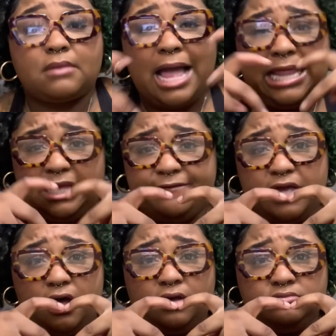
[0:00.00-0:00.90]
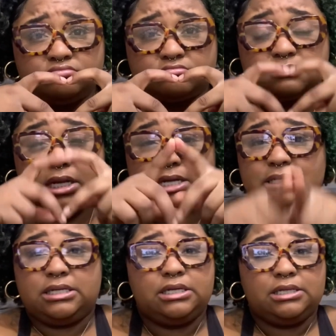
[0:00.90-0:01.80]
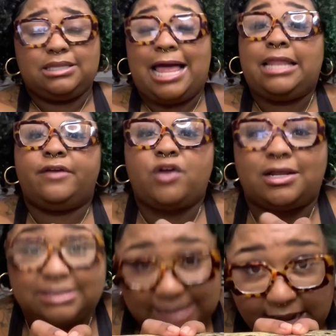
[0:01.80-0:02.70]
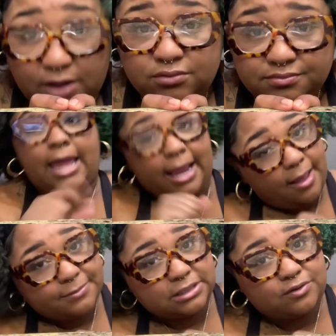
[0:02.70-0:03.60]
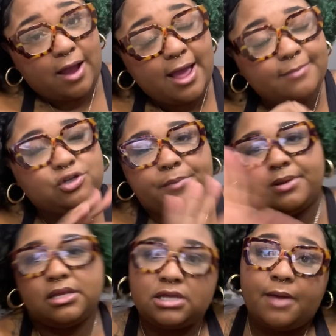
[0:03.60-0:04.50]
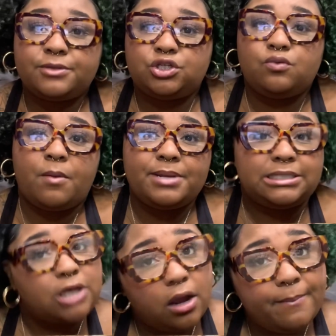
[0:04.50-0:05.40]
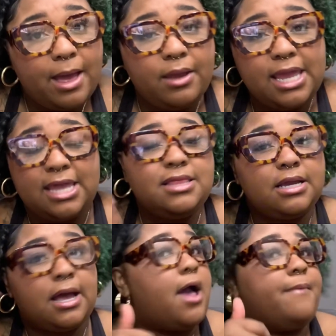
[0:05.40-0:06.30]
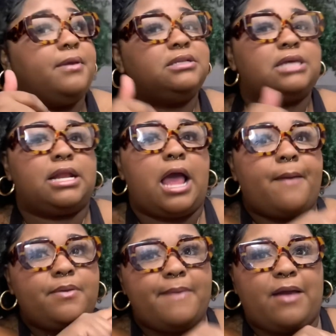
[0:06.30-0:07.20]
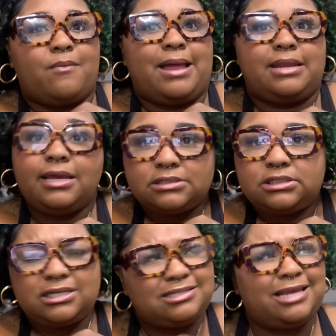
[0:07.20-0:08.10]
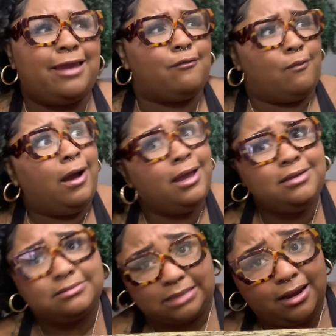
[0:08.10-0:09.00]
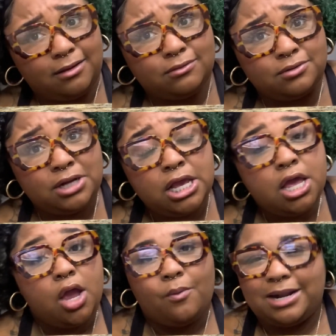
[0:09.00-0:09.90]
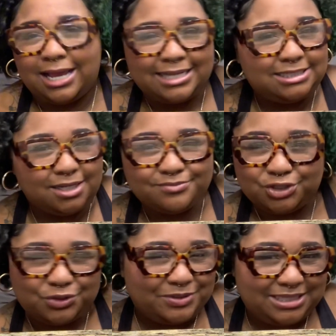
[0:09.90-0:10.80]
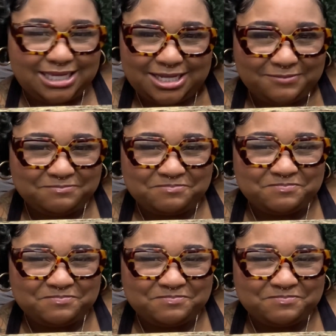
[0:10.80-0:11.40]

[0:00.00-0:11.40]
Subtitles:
I love y'all. I love y'all down. Like, comment, subscribe. Drop any of the comments you want me to talk about in the comments. And I'll be back with my next Chick Chat wind down when I got something juicy.